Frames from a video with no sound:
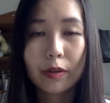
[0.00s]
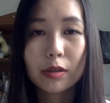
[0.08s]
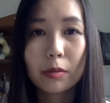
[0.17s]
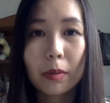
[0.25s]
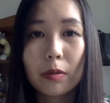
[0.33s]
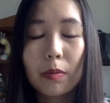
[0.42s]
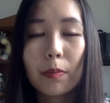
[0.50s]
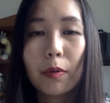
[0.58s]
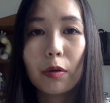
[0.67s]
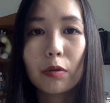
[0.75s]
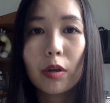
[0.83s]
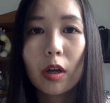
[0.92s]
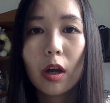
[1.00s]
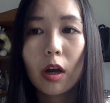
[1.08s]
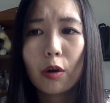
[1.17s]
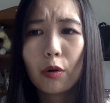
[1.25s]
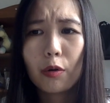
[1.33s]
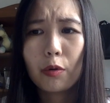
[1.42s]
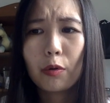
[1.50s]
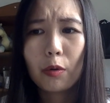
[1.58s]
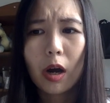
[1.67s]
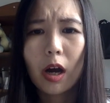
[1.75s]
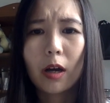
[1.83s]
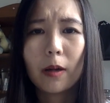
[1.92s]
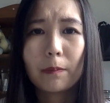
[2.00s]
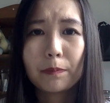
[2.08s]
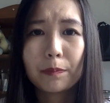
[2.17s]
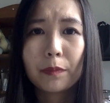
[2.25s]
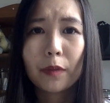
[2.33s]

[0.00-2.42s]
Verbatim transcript: and so many people who um,